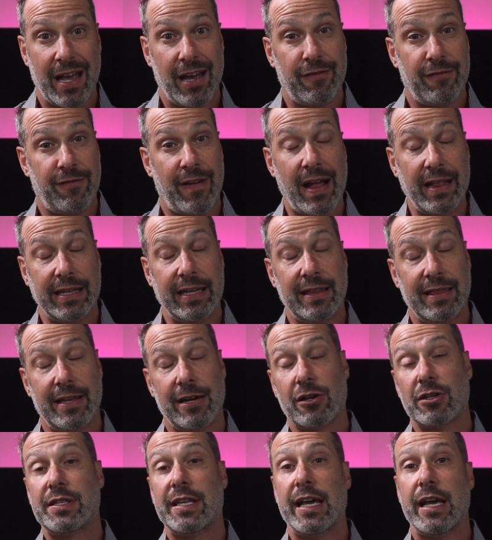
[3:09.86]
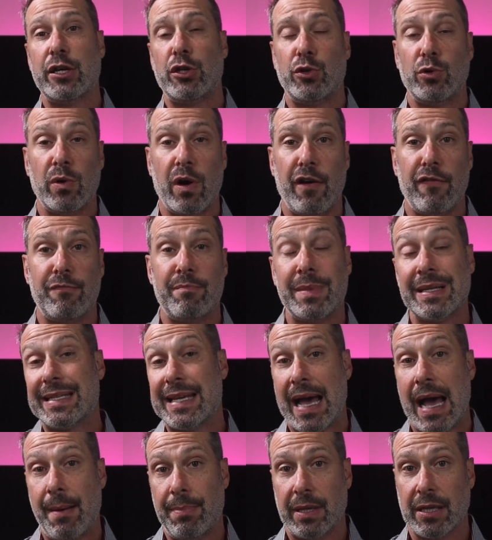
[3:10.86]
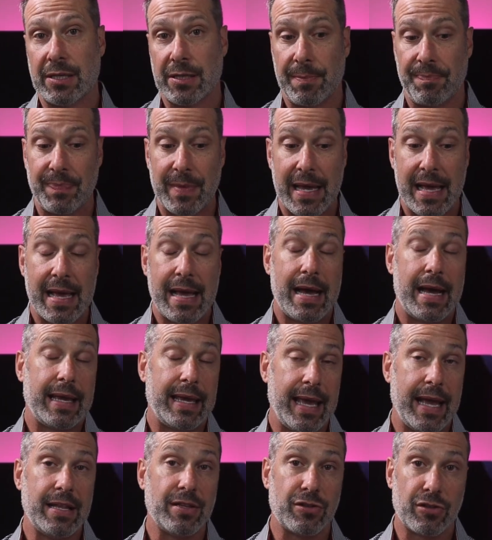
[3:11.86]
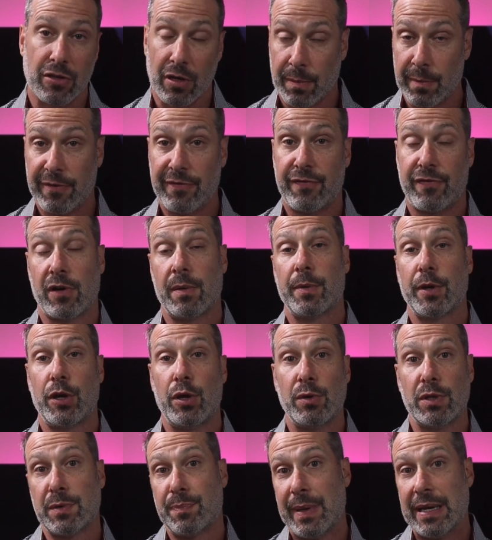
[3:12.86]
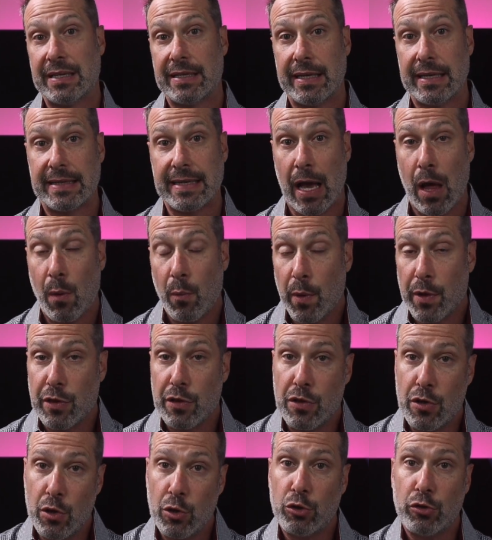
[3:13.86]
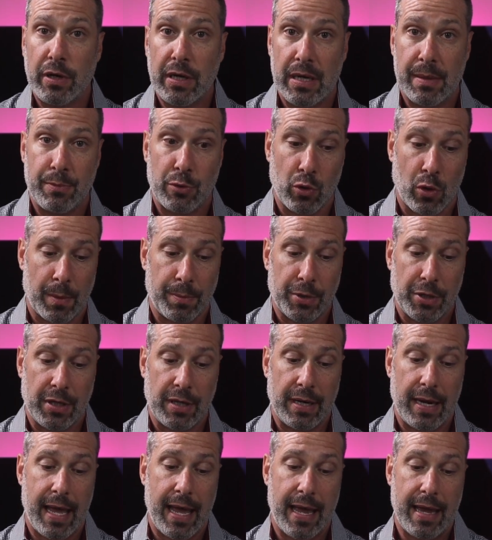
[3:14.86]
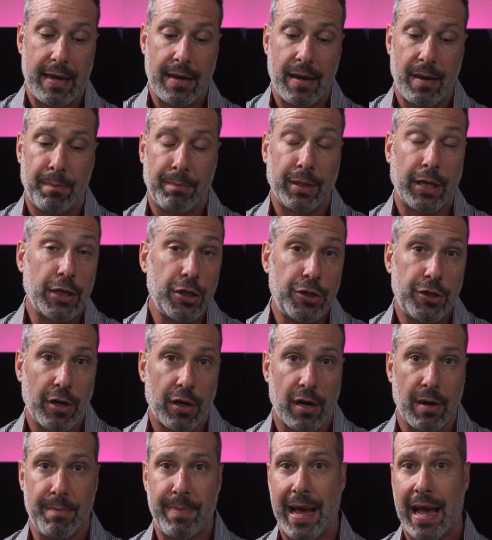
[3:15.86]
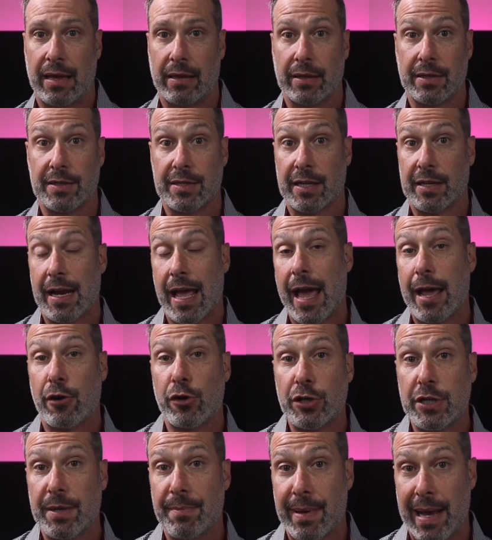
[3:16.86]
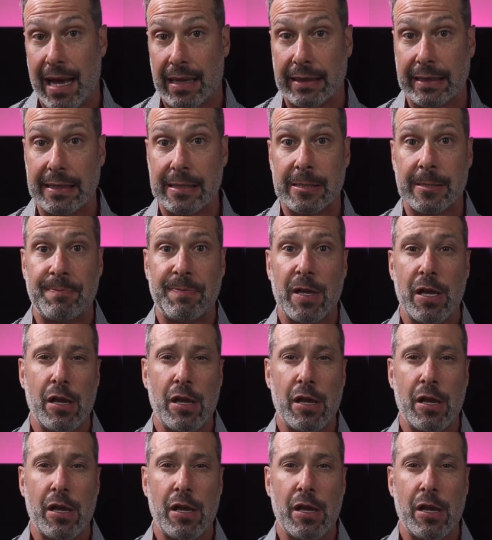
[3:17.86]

And finally, there's the issue of metabolism. Again, some firmicute species help with nutrient absorption and blood sugar balance and energy balance.